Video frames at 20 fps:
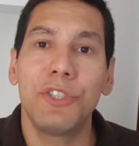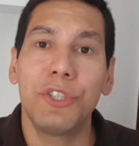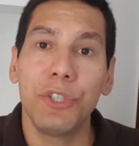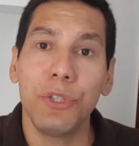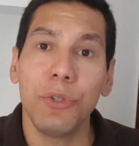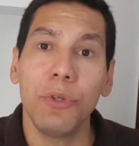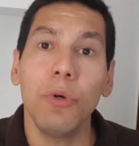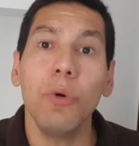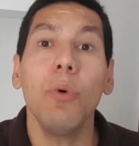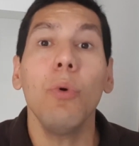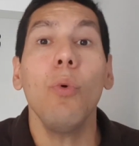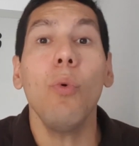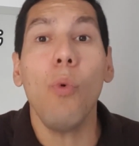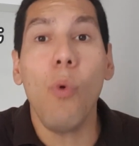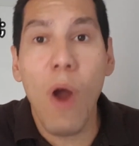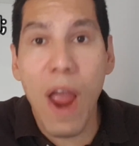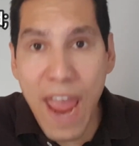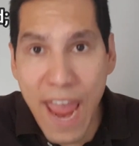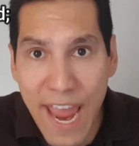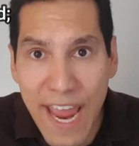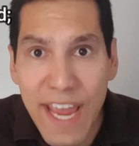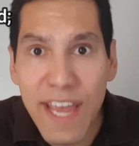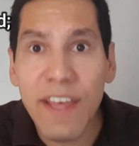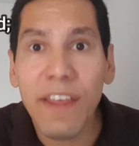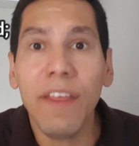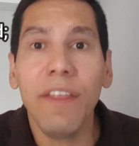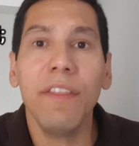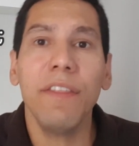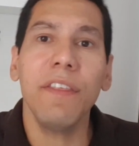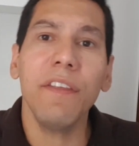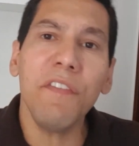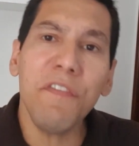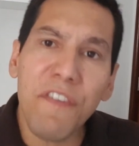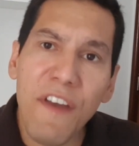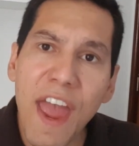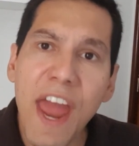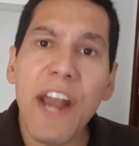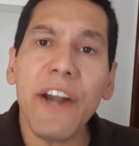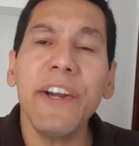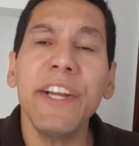to weigh the
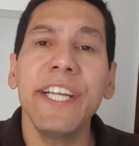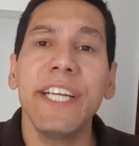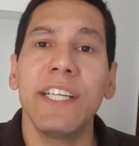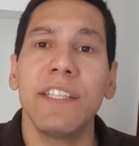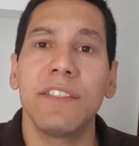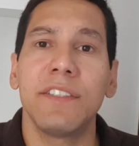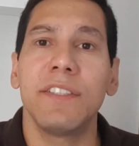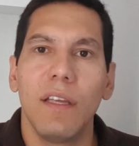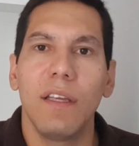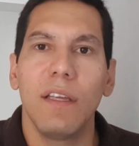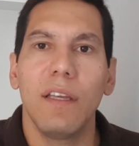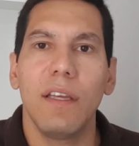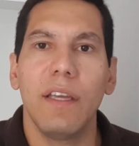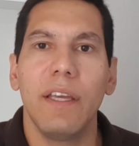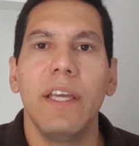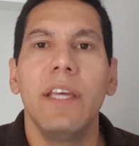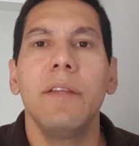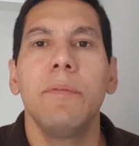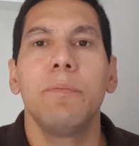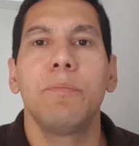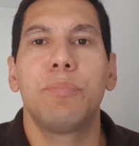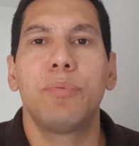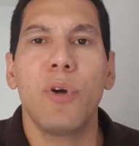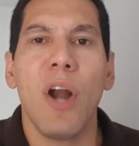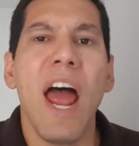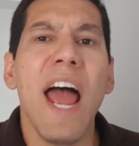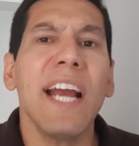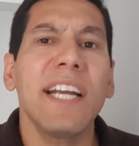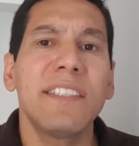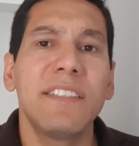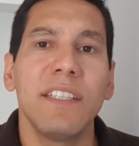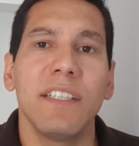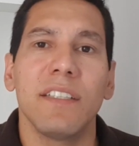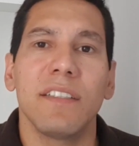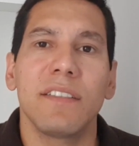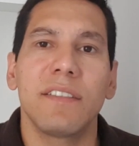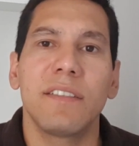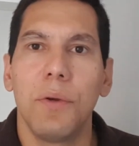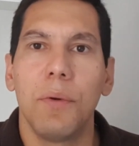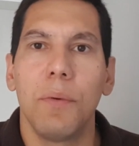variant in
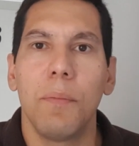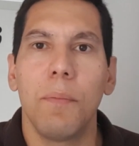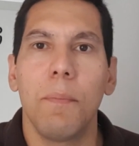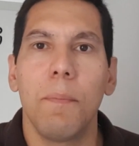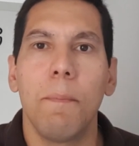practice,